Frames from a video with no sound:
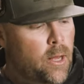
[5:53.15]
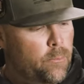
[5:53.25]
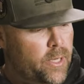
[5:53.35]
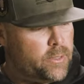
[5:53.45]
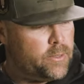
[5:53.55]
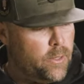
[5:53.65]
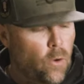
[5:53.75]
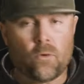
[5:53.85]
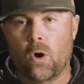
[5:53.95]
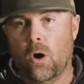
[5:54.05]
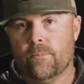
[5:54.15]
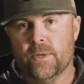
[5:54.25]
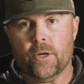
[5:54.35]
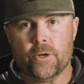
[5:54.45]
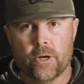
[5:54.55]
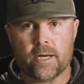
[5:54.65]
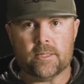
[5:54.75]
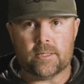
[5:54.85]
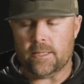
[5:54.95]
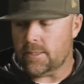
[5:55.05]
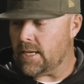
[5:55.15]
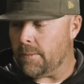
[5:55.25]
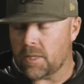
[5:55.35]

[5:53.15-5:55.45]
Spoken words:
but overall, you're going to see the same